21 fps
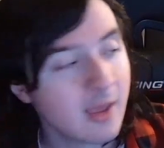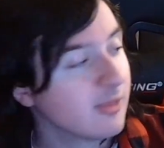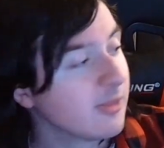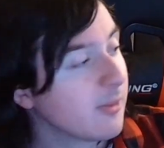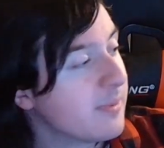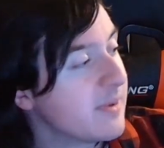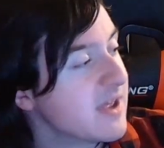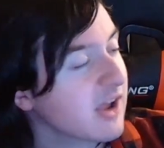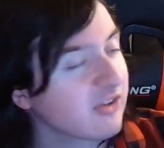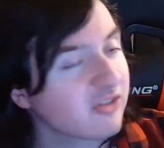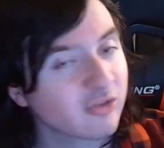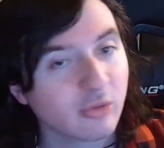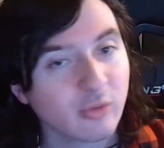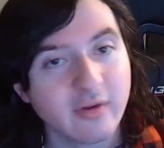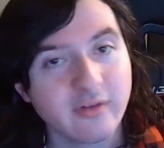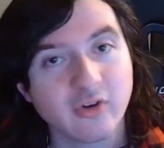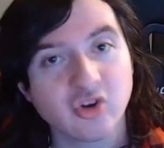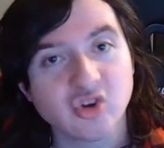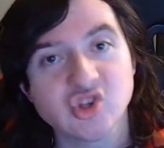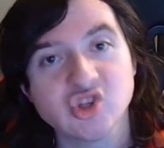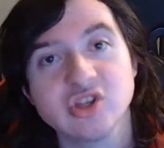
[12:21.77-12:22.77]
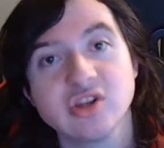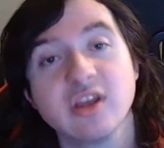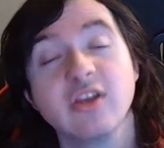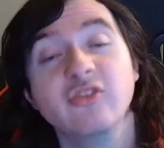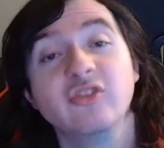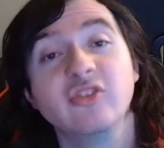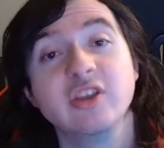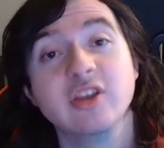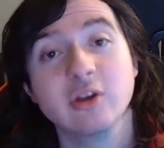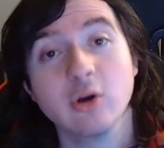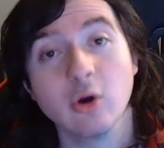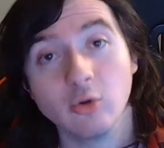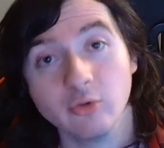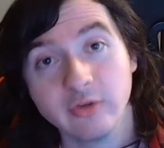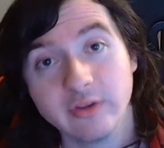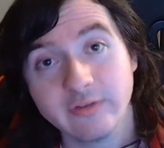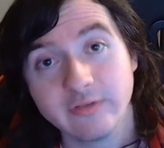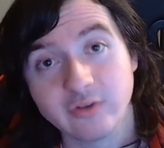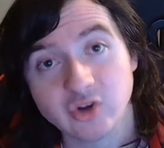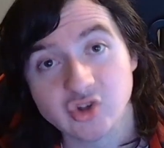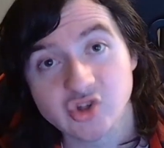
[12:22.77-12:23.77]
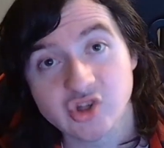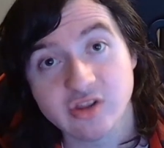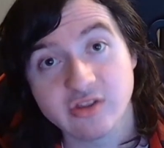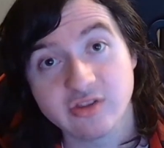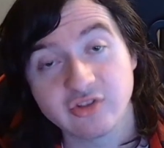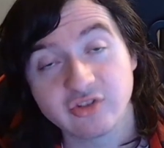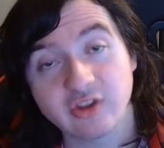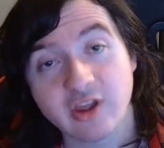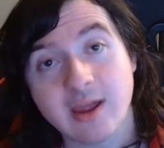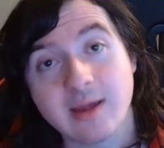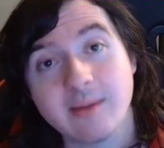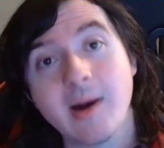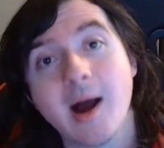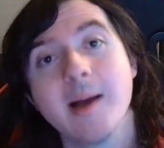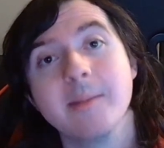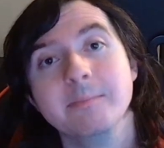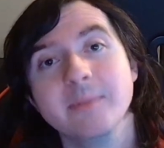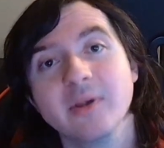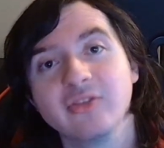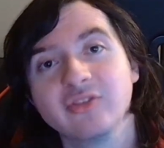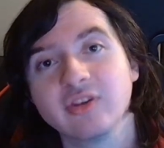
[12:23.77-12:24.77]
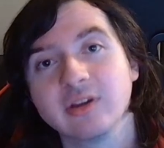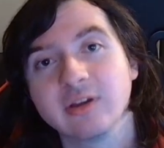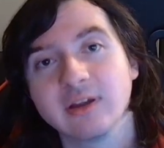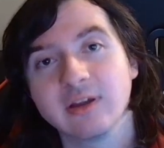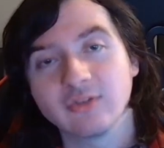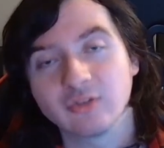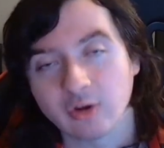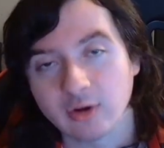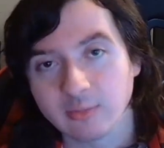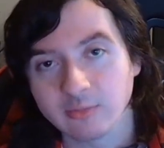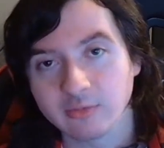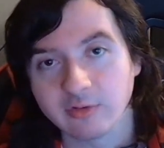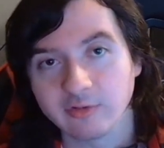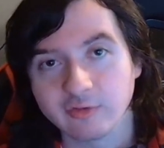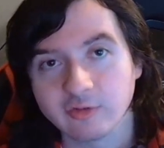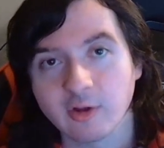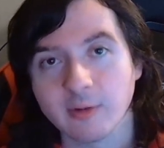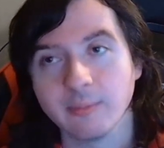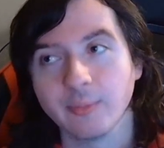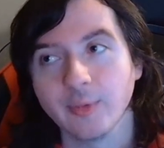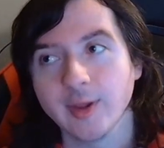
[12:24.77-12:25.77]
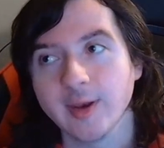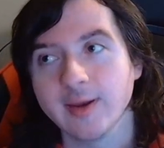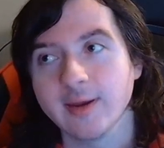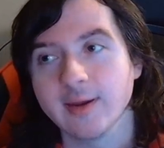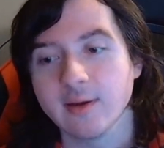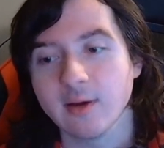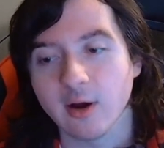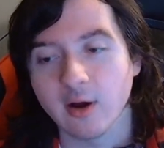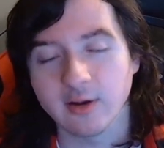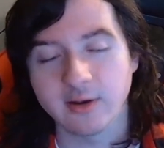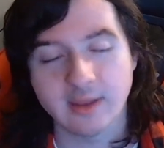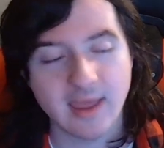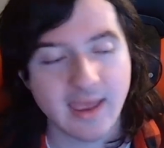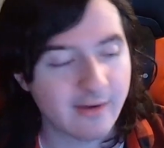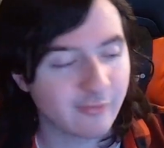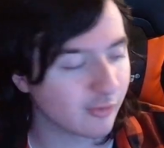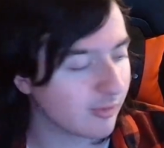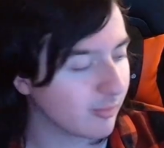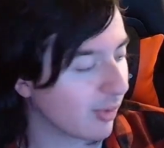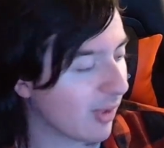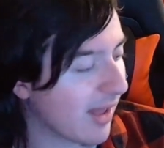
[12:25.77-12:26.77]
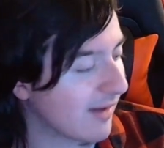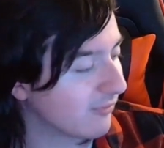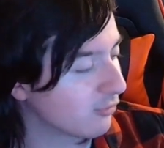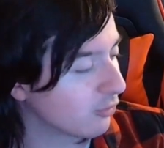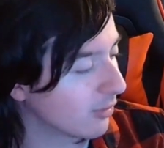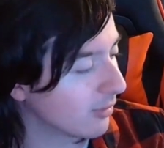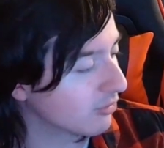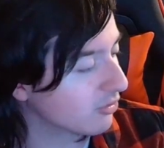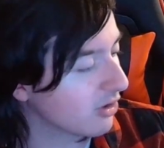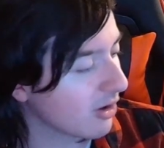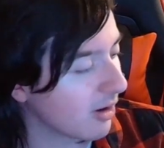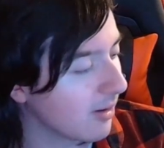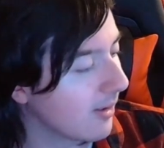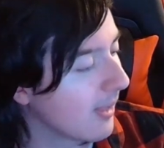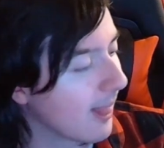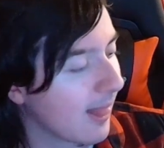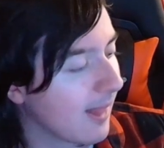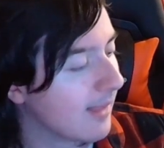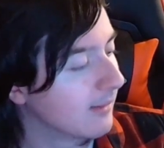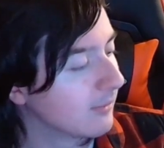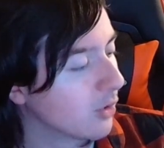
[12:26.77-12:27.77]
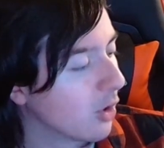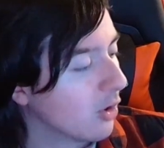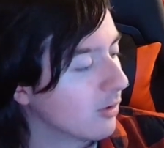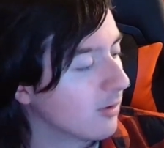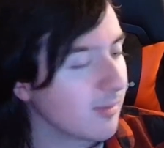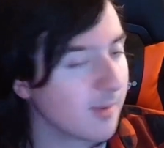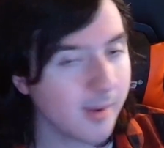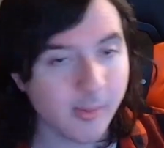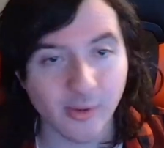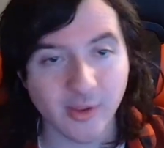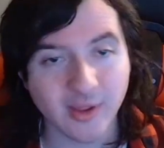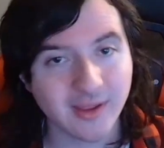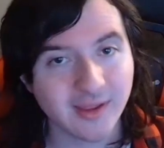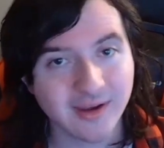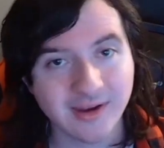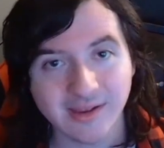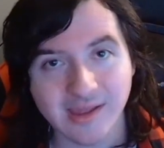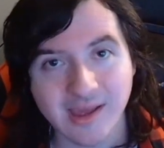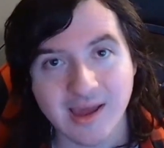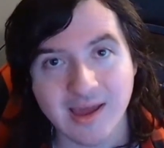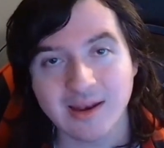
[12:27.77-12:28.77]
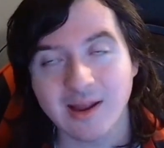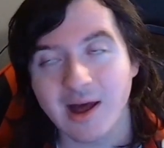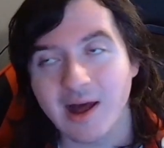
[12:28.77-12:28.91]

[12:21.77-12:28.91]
The PS3 version is the only version of this game I'm missing in terms of completing it on every platform. So I'm going to be playing it again.